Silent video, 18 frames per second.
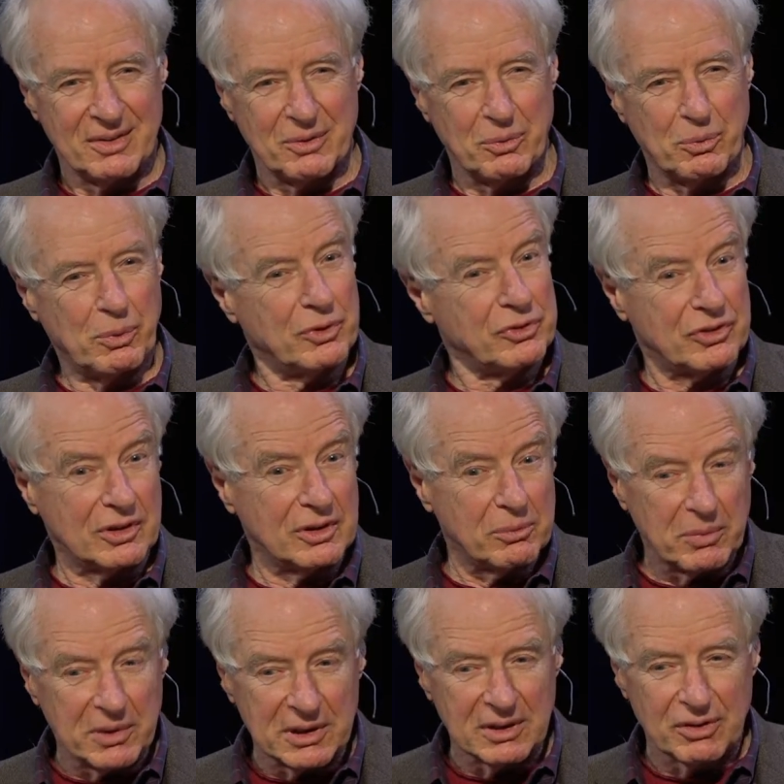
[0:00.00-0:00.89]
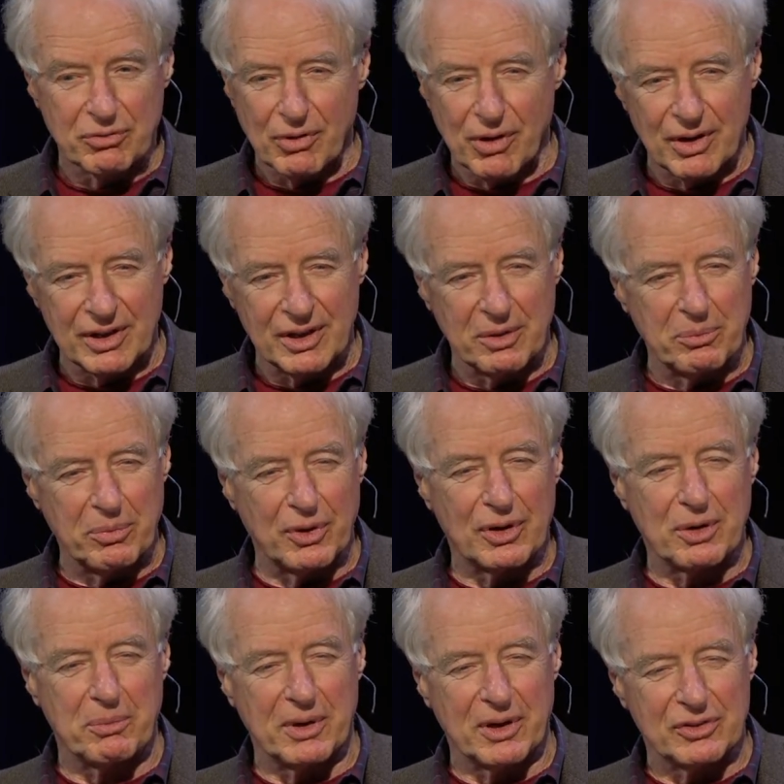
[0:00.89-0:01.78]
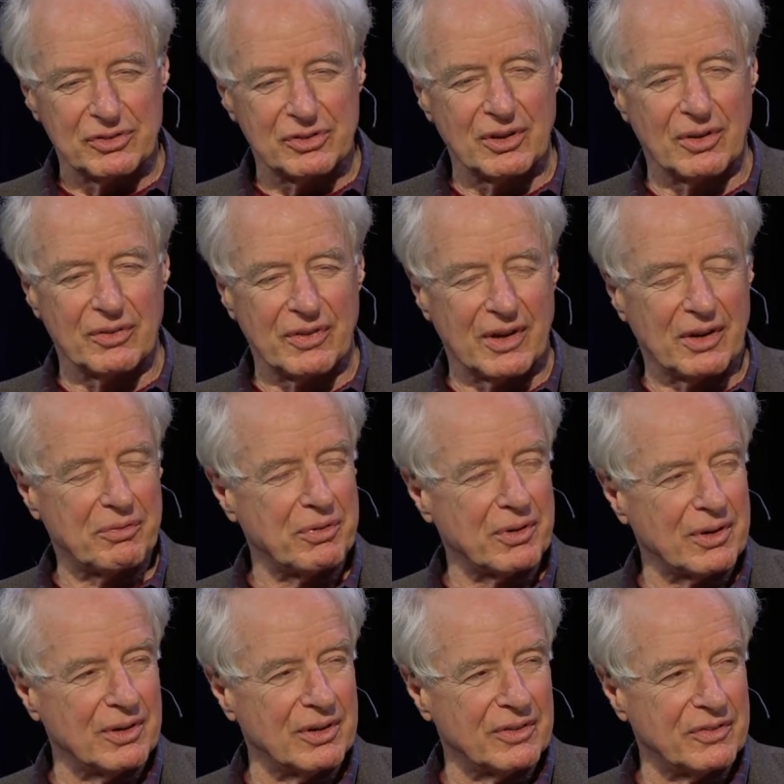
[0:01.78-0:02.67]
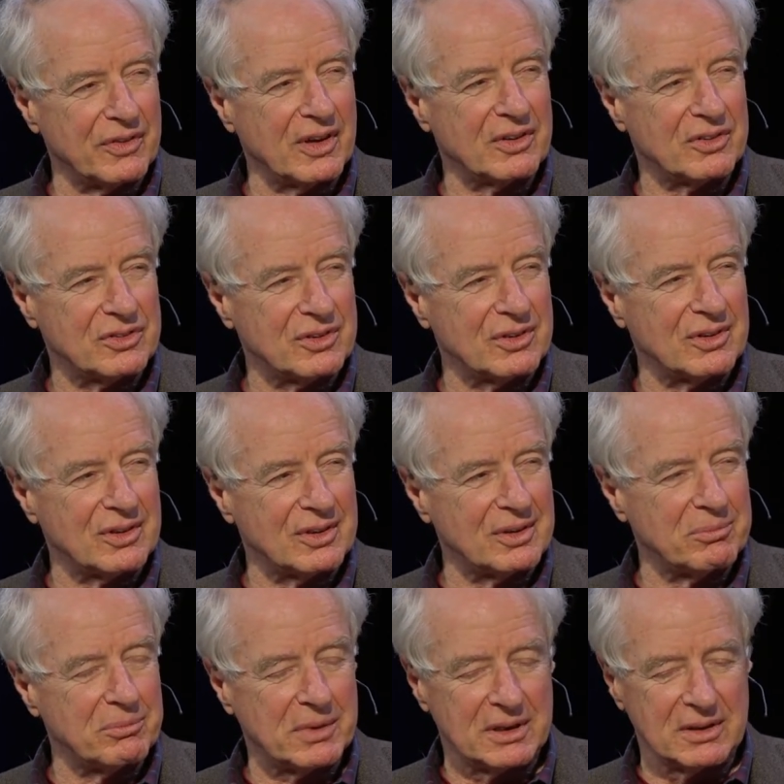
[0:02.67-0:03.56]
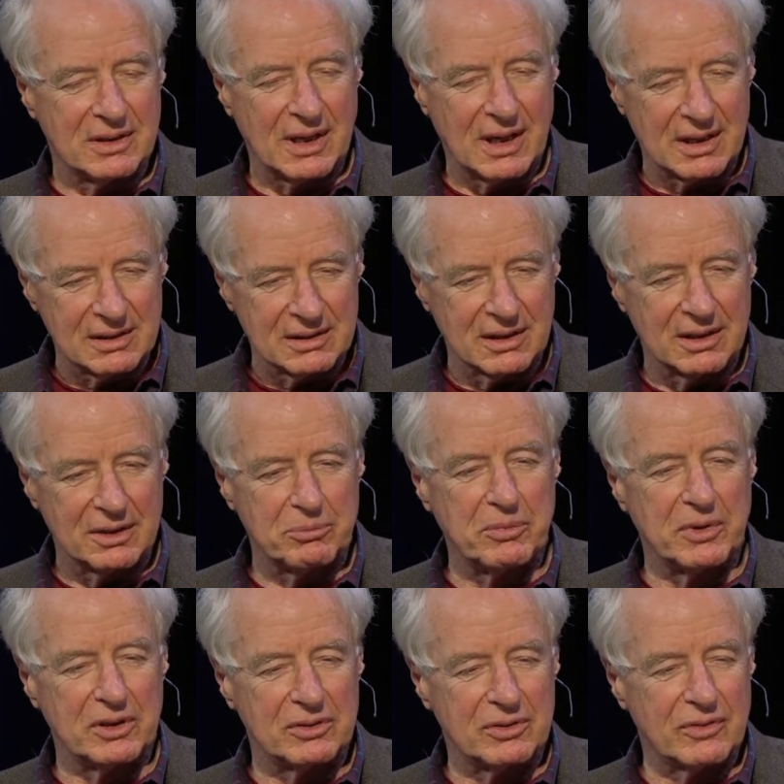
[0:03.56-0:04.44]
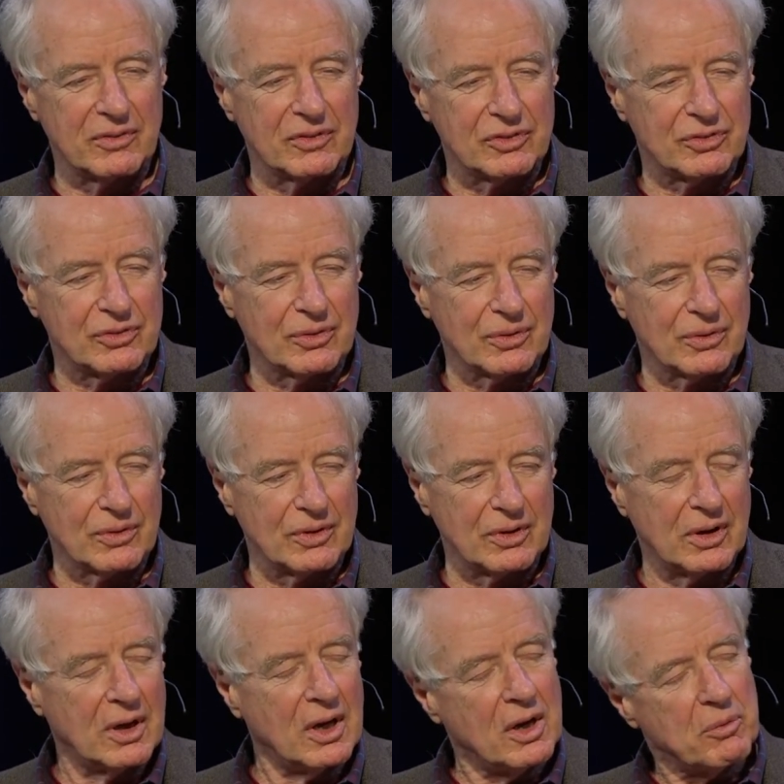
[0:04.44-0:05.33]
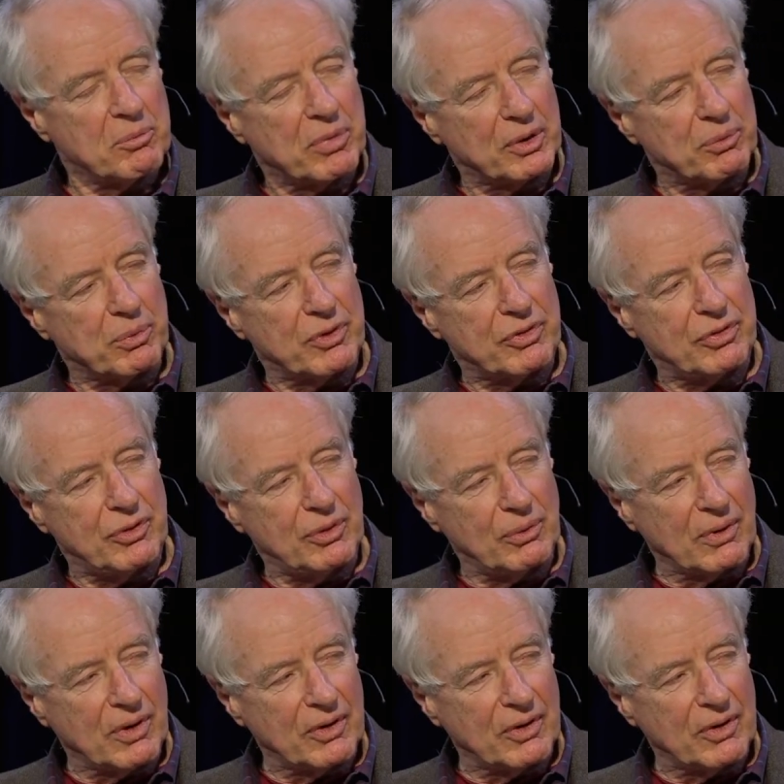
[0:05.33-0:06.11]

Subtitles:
was in the middle of writing a book about South Africa at that time, and that led me to the story. But with you,